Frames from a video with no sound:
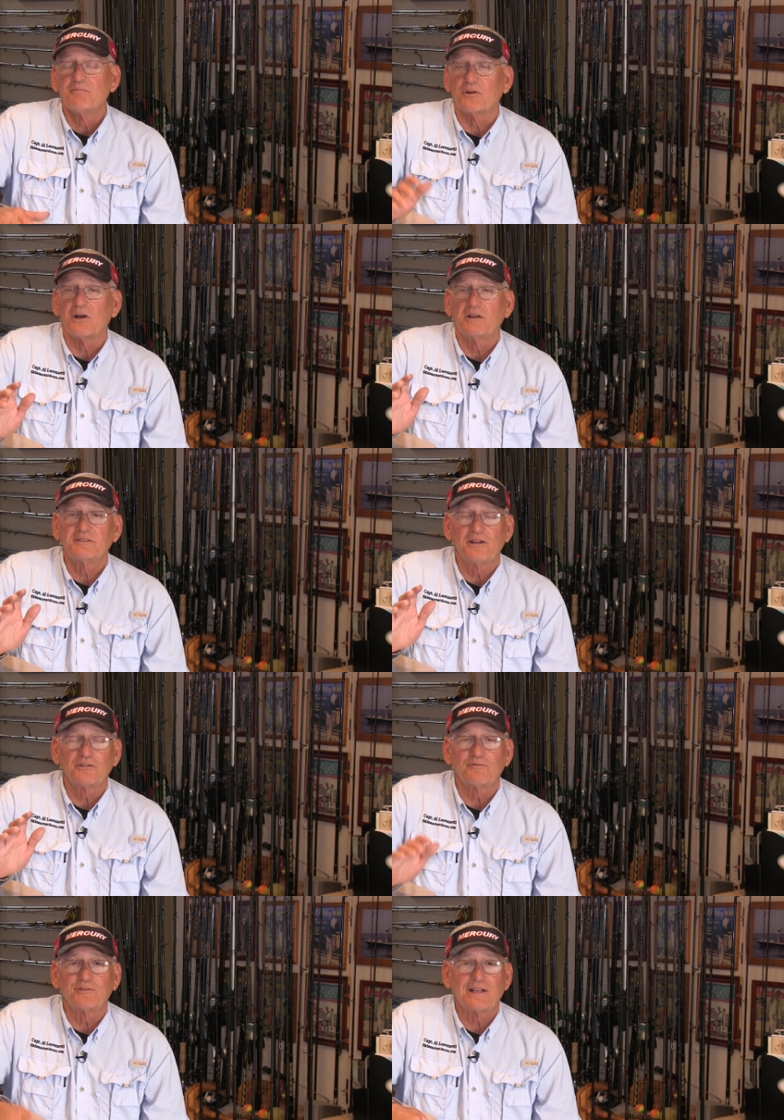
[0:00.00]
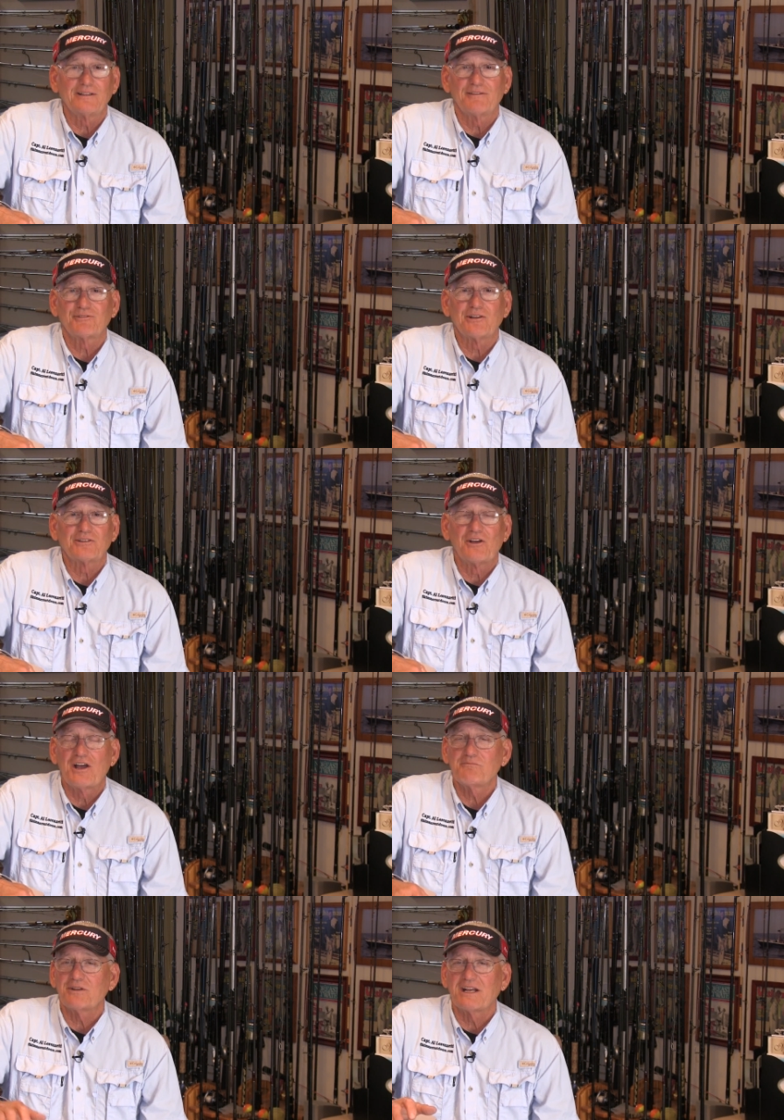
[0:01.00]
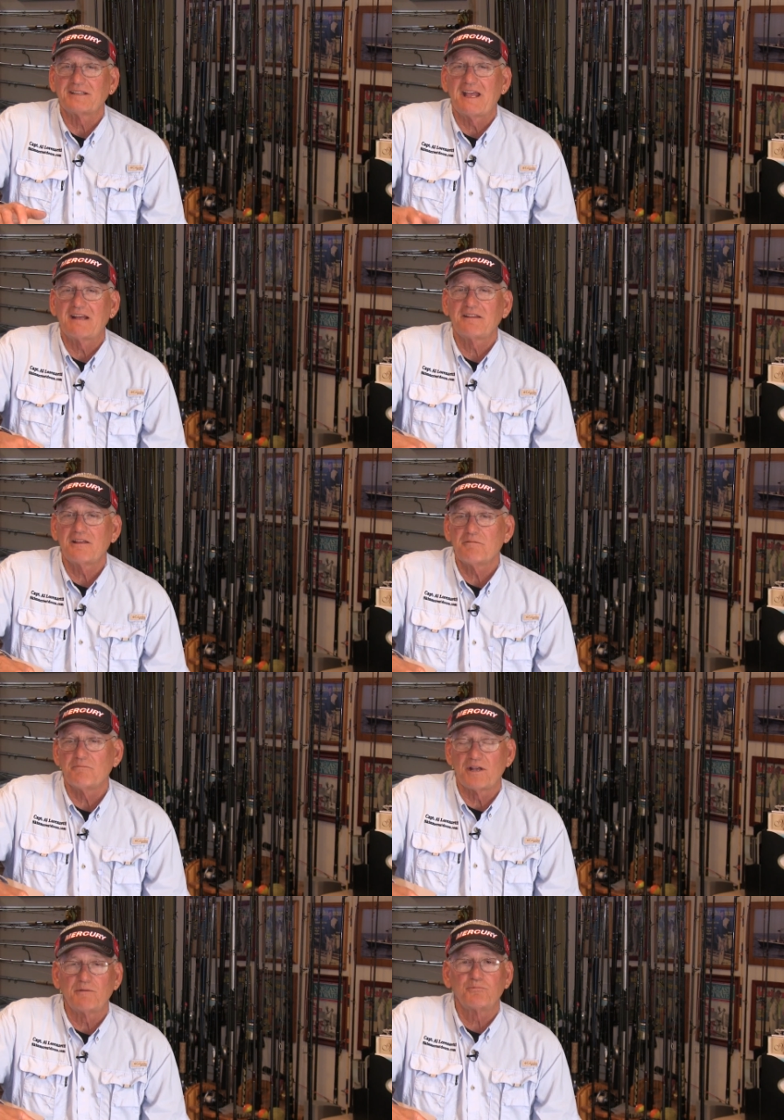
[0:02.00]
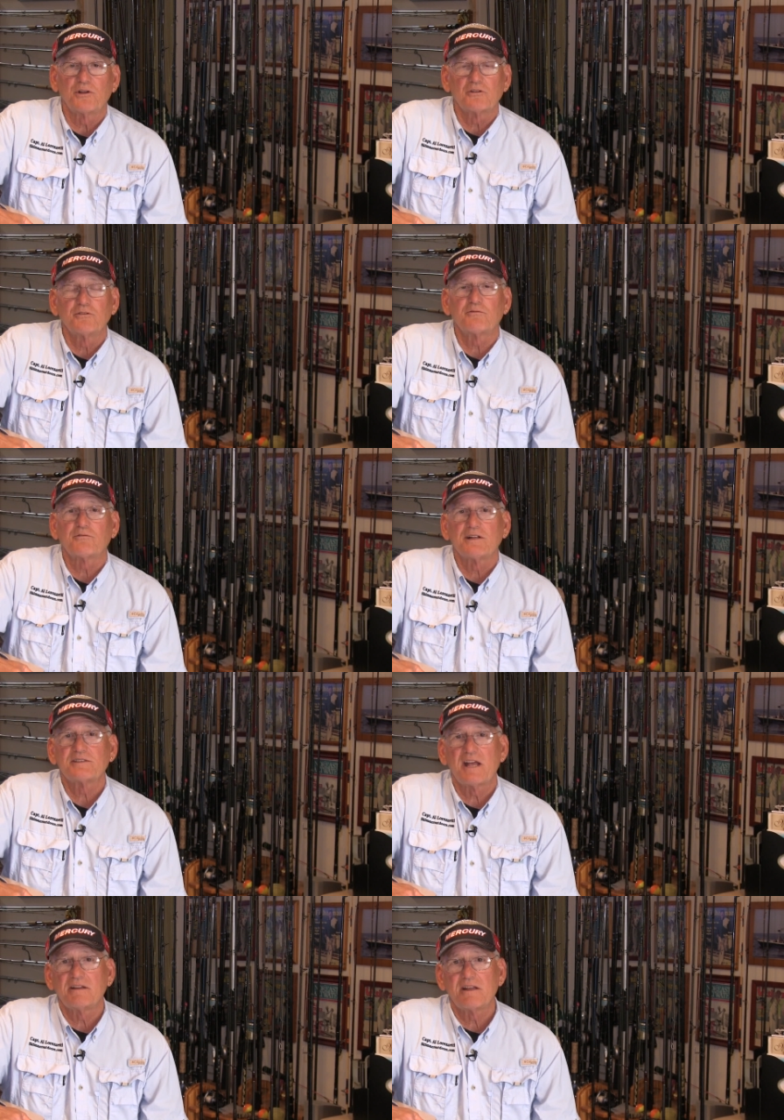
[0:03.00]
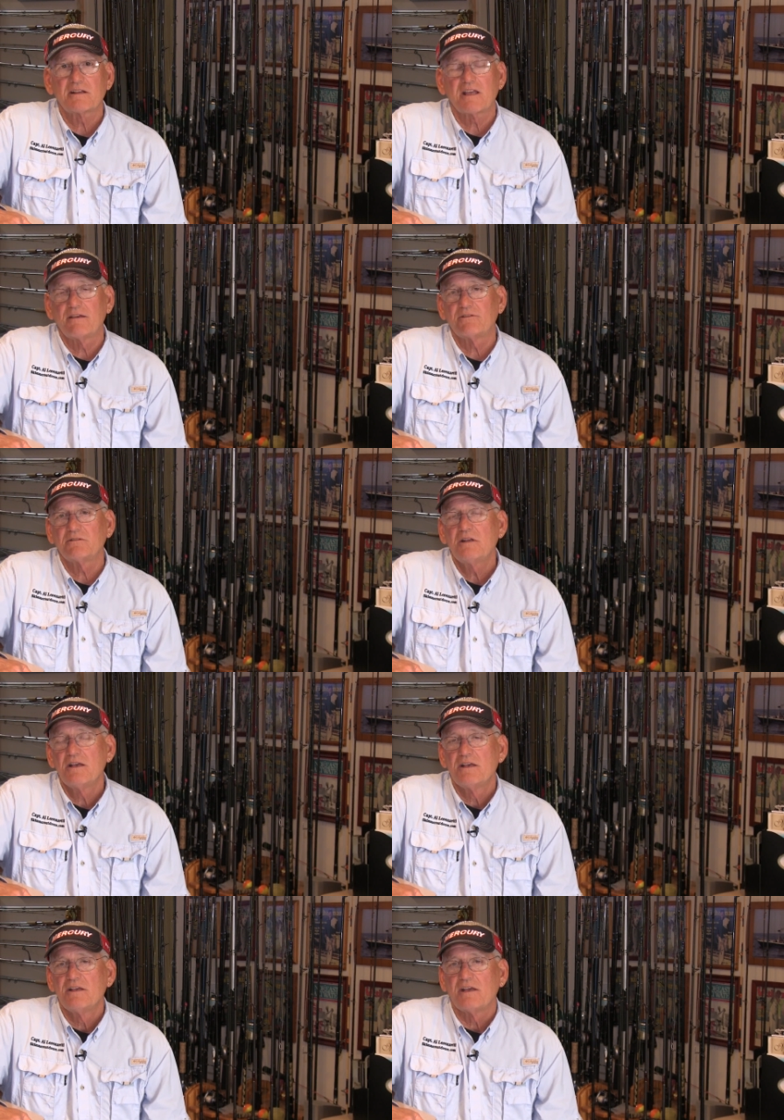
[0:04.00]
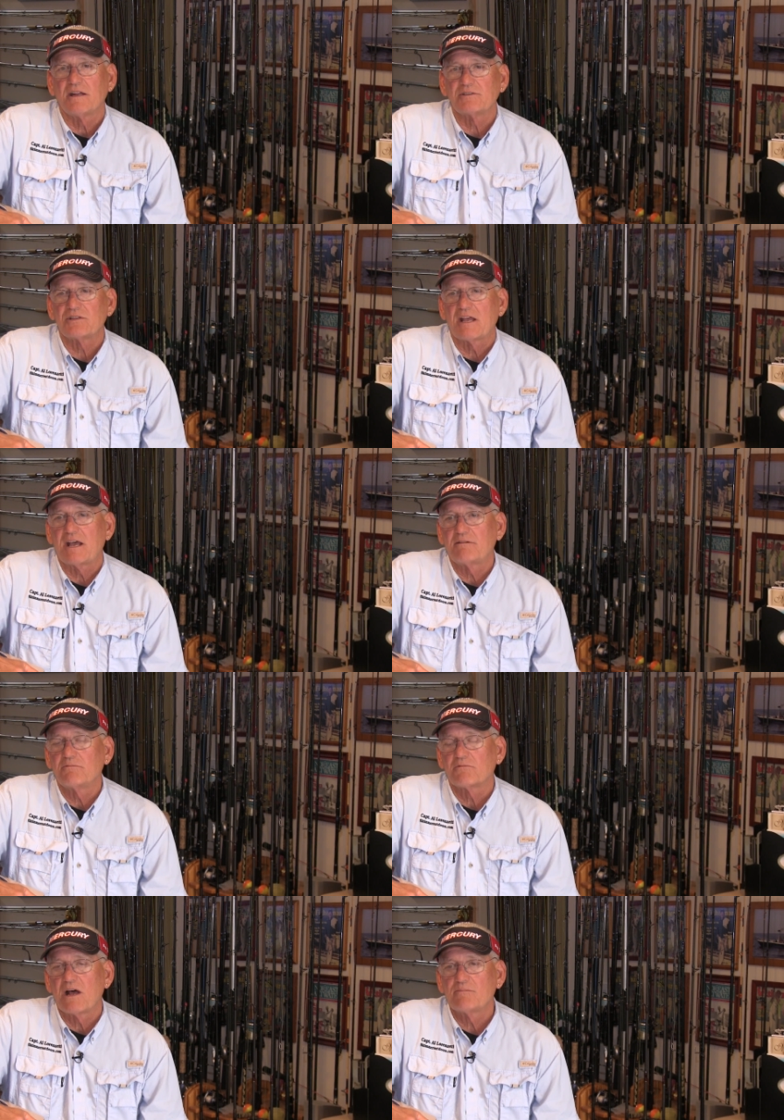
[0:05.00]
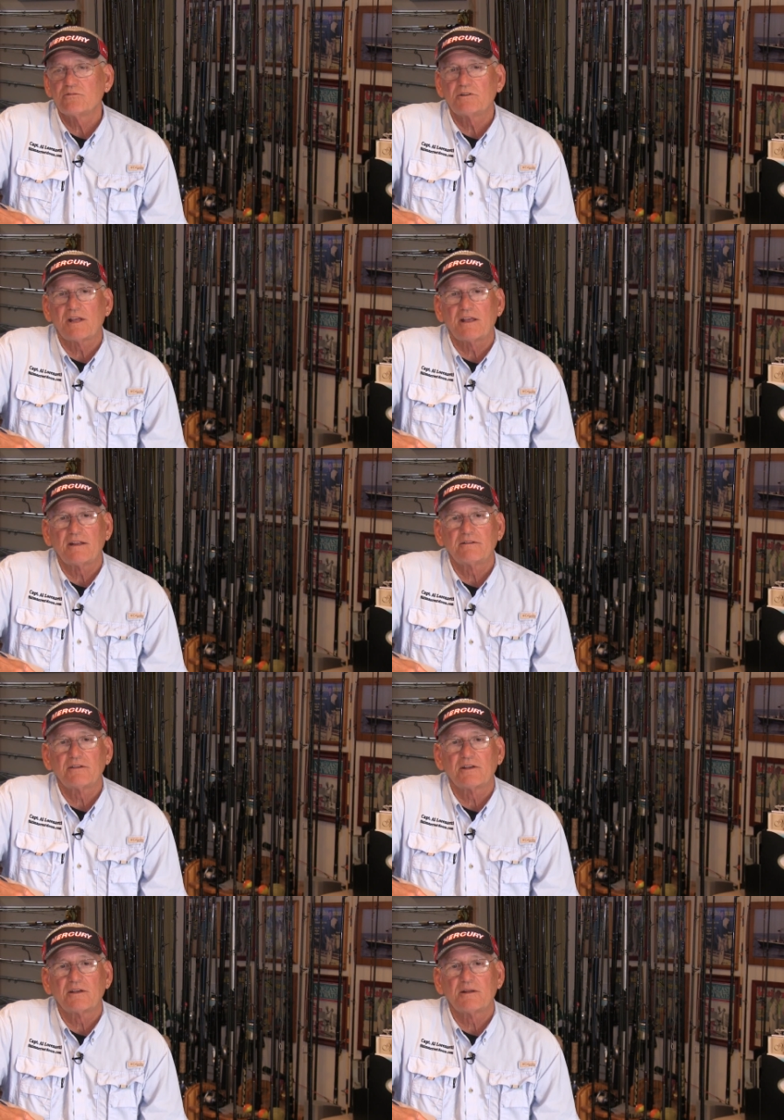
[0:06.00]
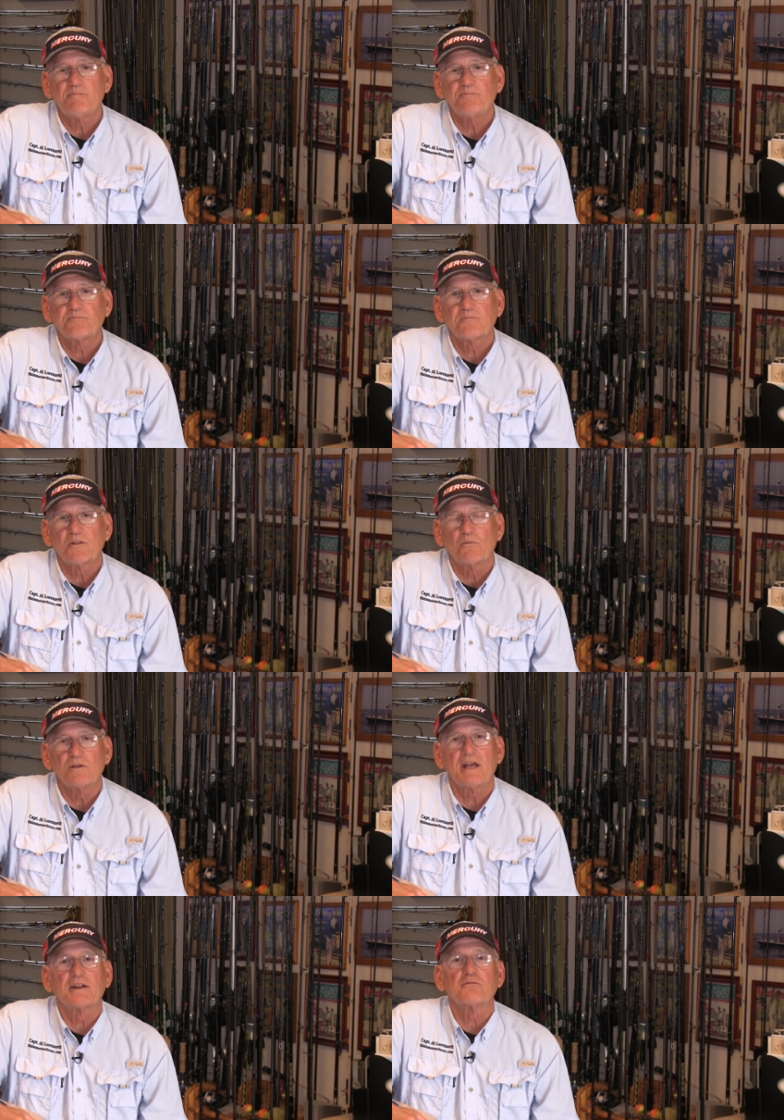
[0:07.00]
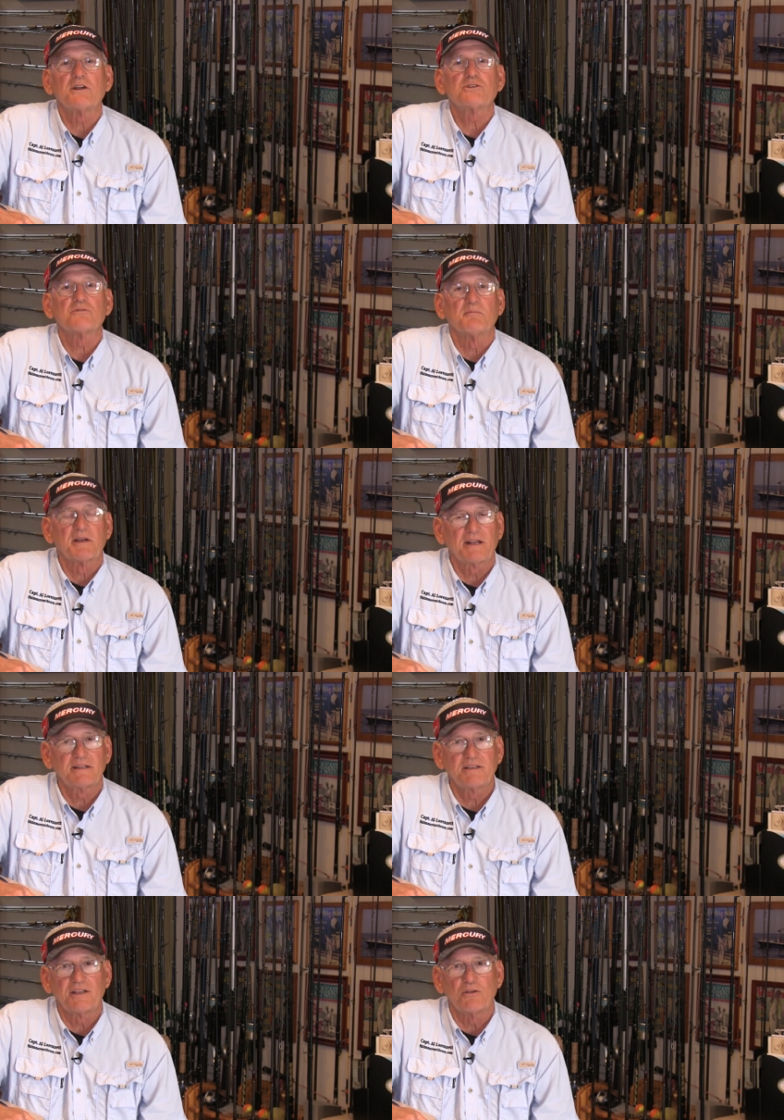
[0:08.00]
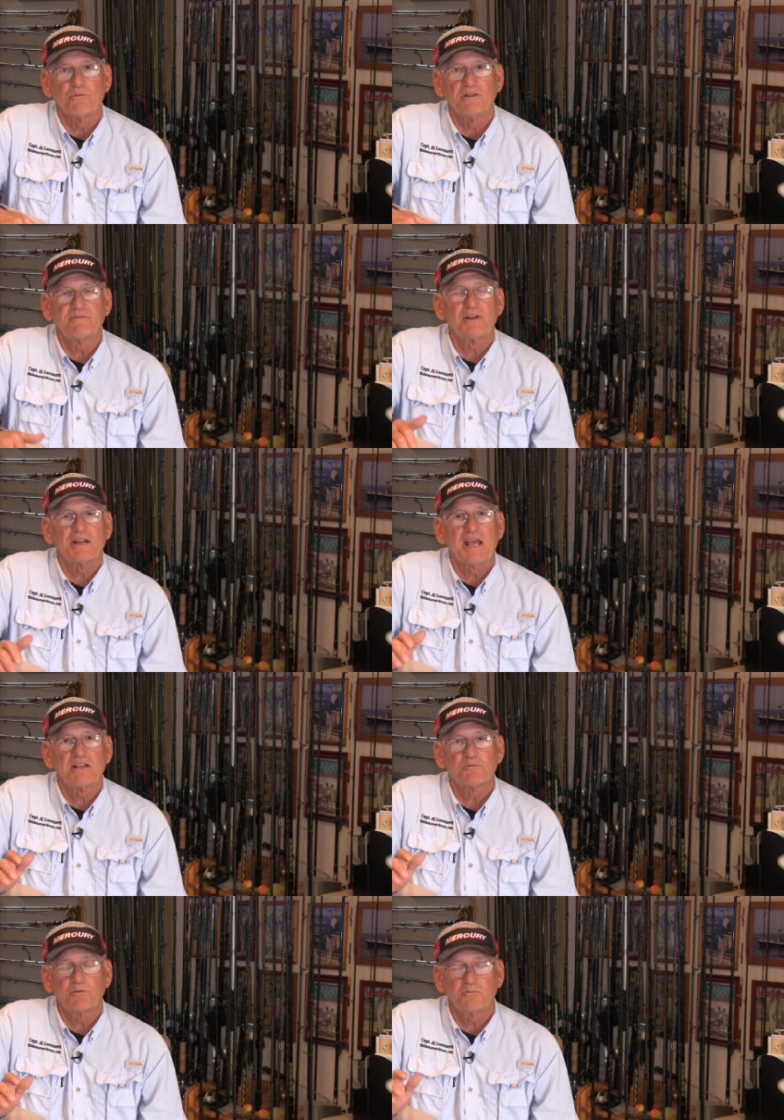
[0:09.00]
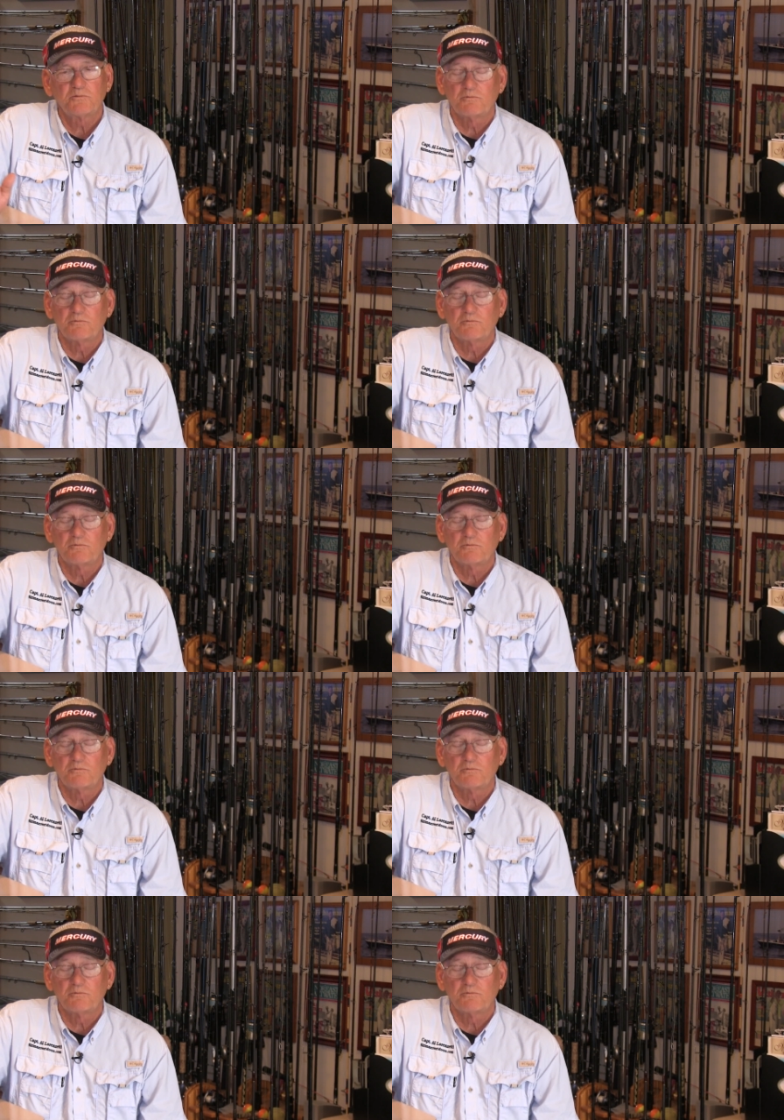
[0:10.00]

But our Delta flight left on time. We got down there, met up with our good friends down there, Kevin and his dad, Robert, and uh, we had a great trip, I gotta tell you. We lived on a houseboat.